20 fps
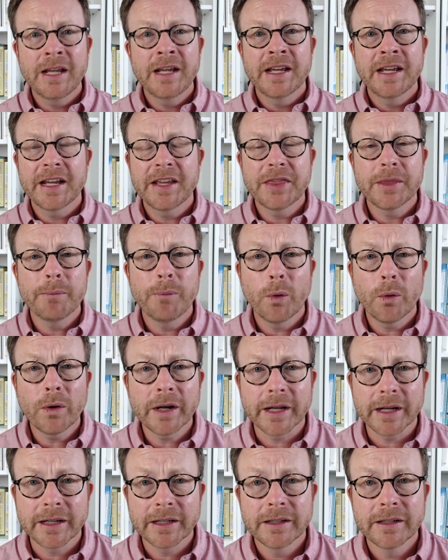in the
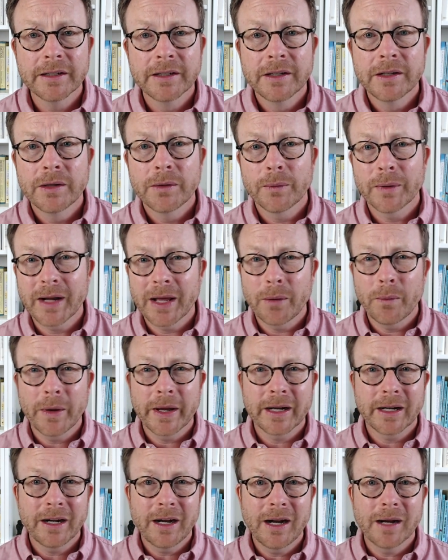morning, when I
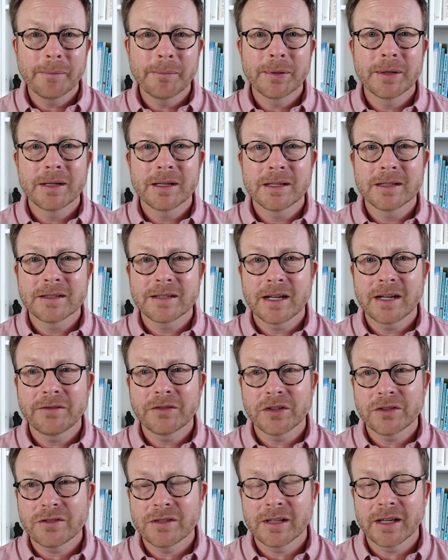wake up, instead of
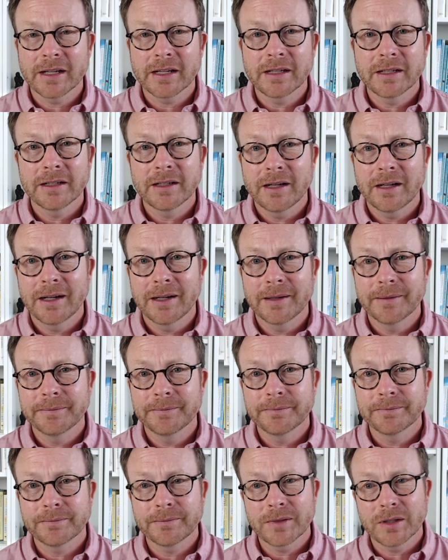just like
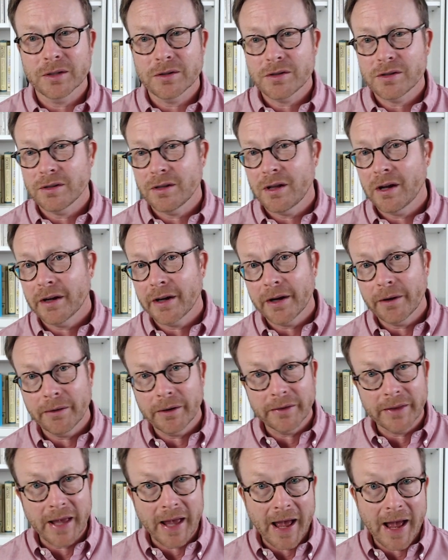slogging
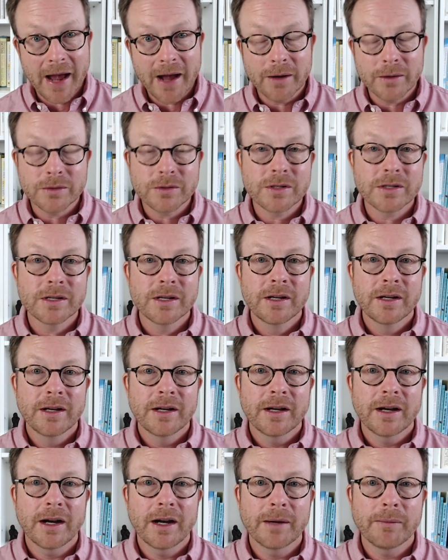around the house
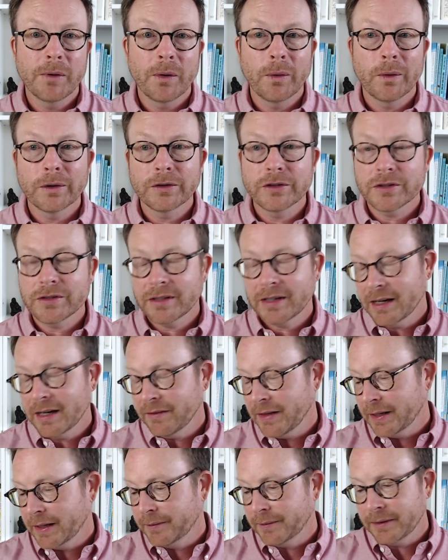or just kind of
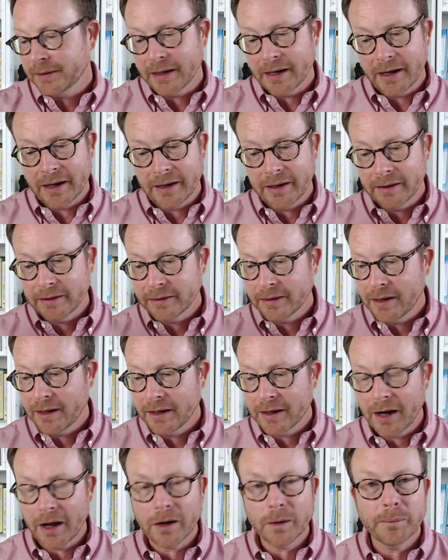like
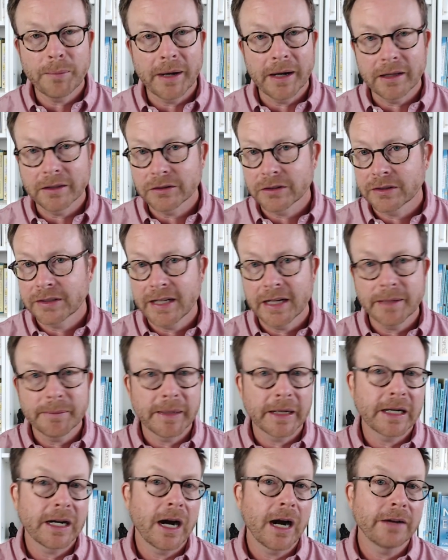on autopilot, just getting my
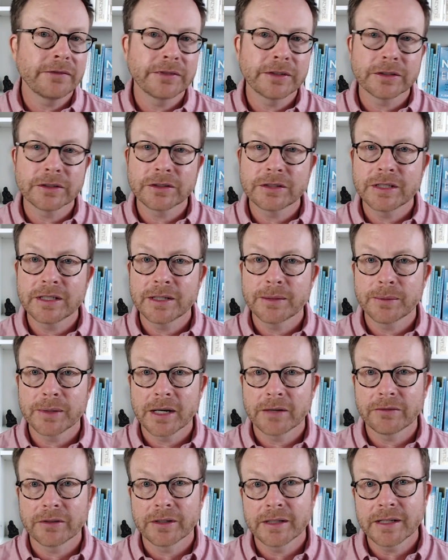coffee or tea or
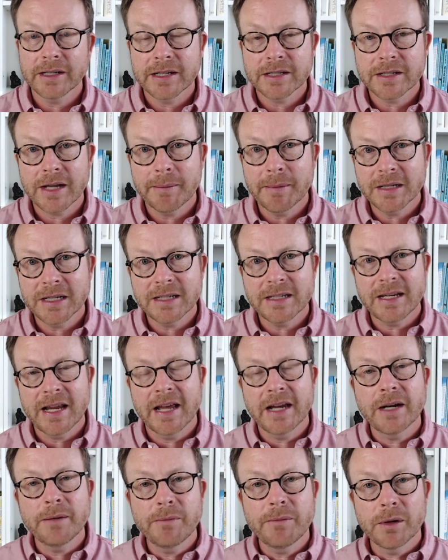whatever it is, I might just
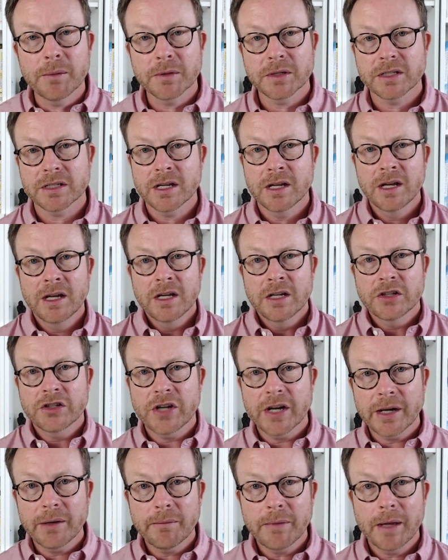take a moment to
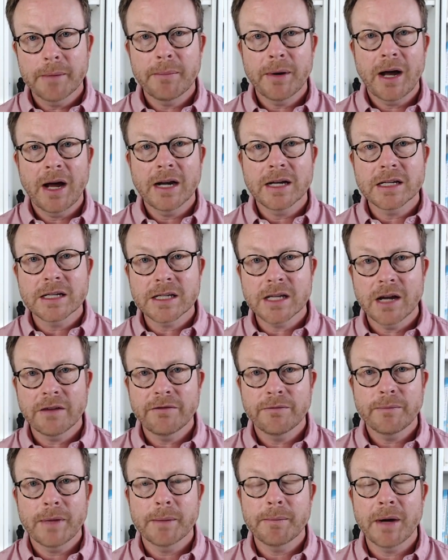check in my body,
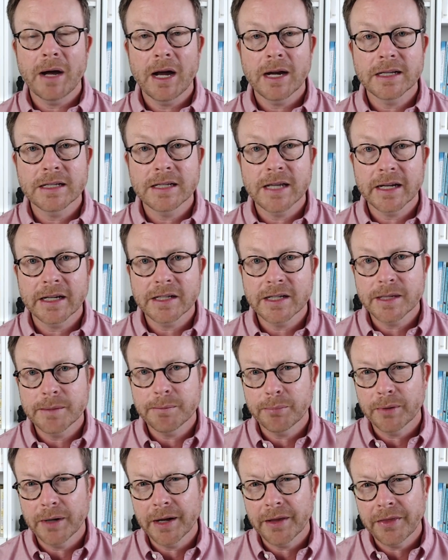soften my body, take a deep
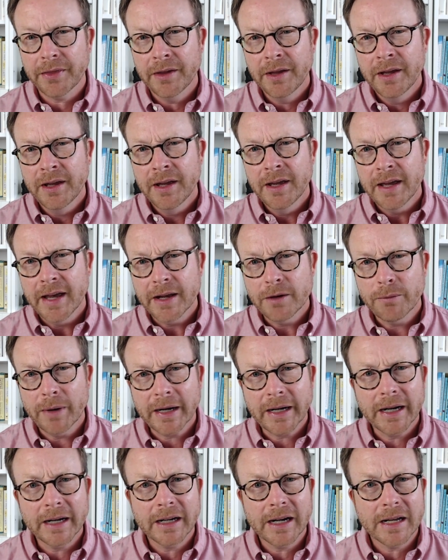breath, and
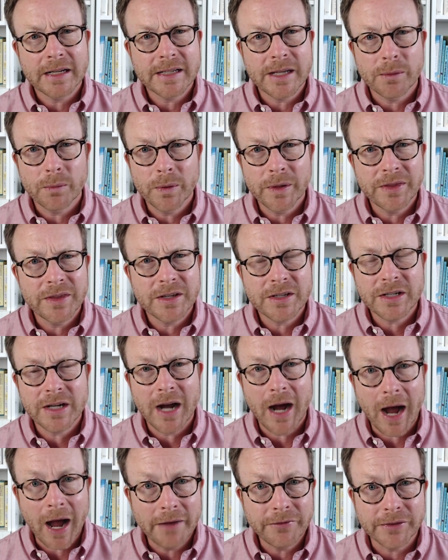recognize that with this
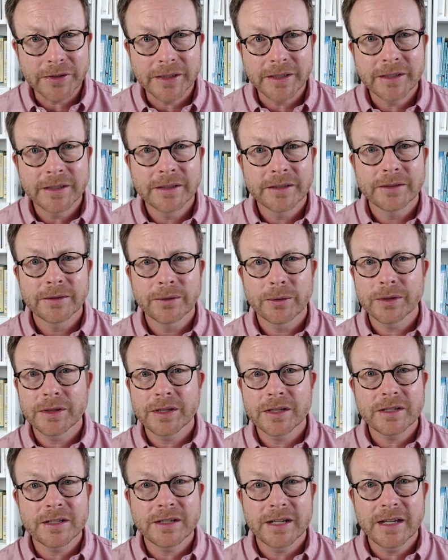coffee or
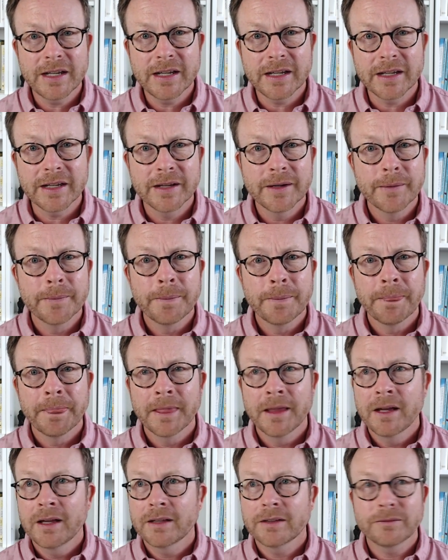this tea,
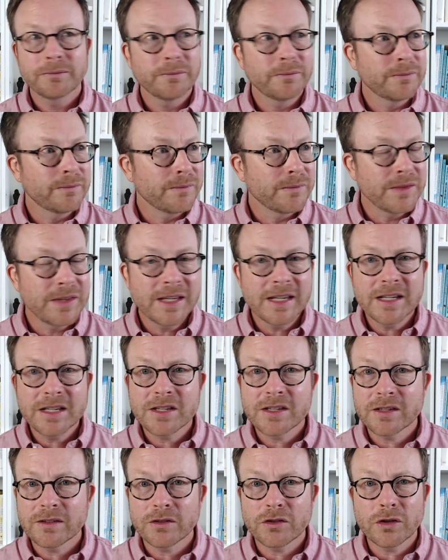
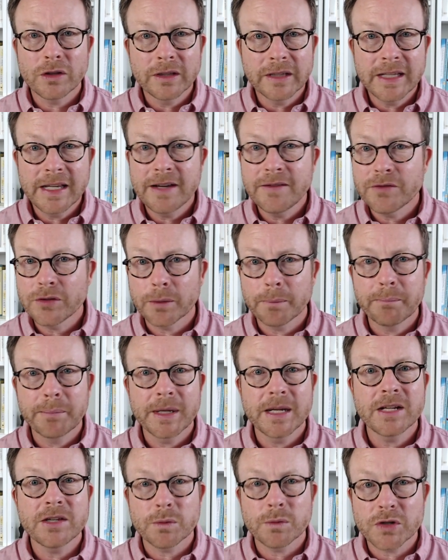these leaves or
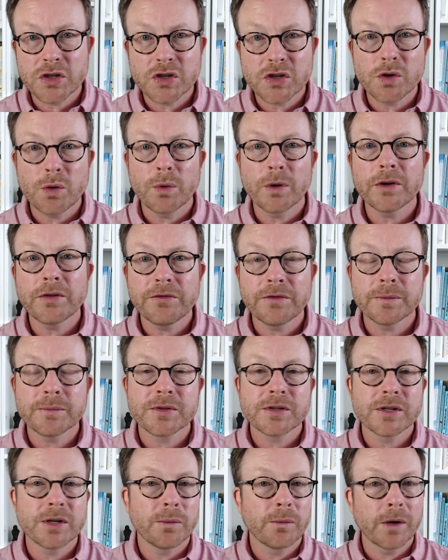beans were sourced from
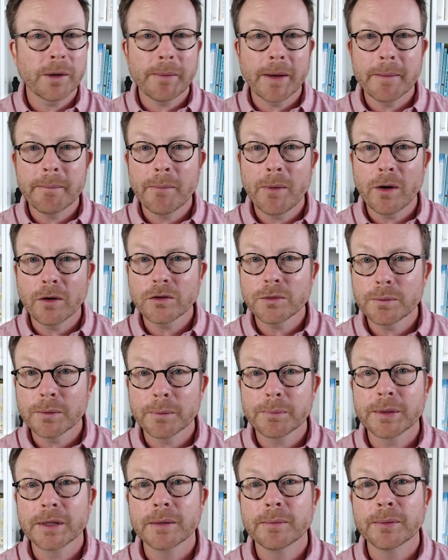somewhere by multiple
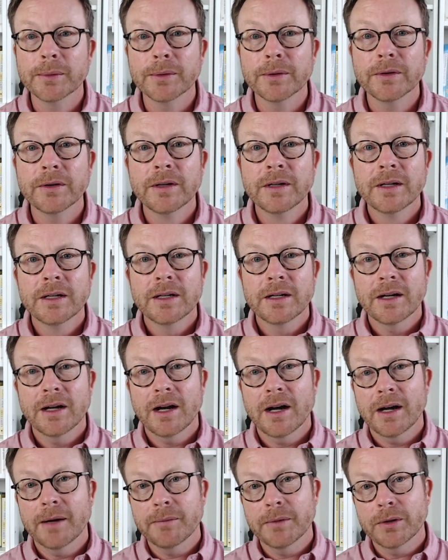people
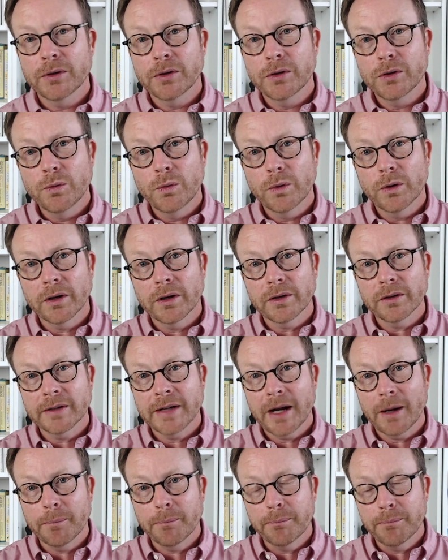who were
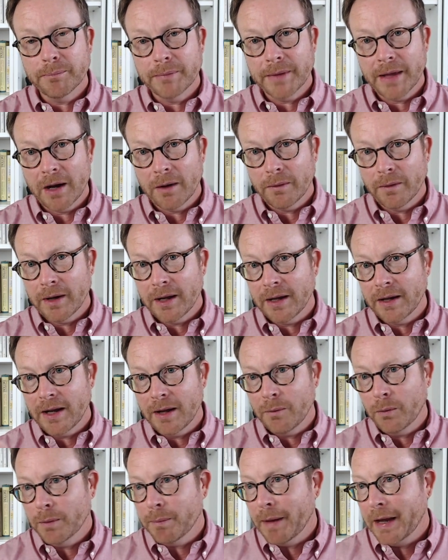now and
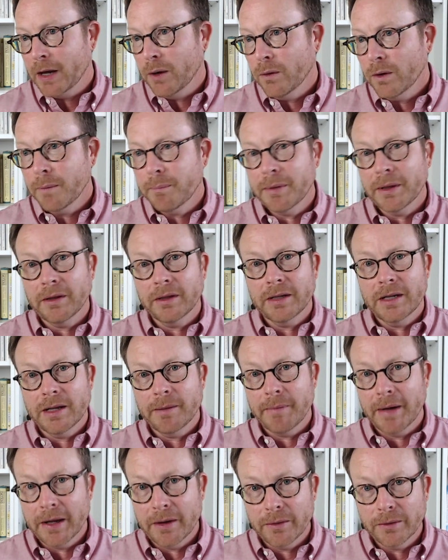with my own ability and
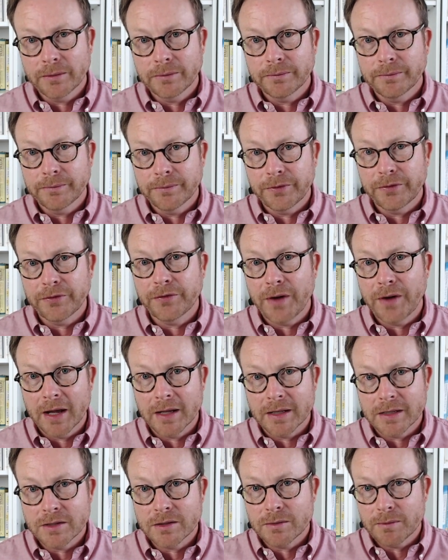my own
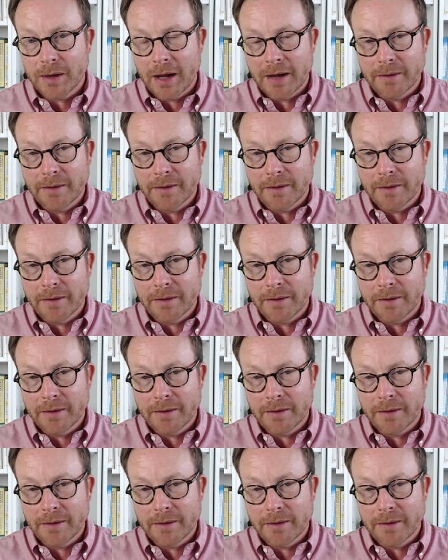funds, I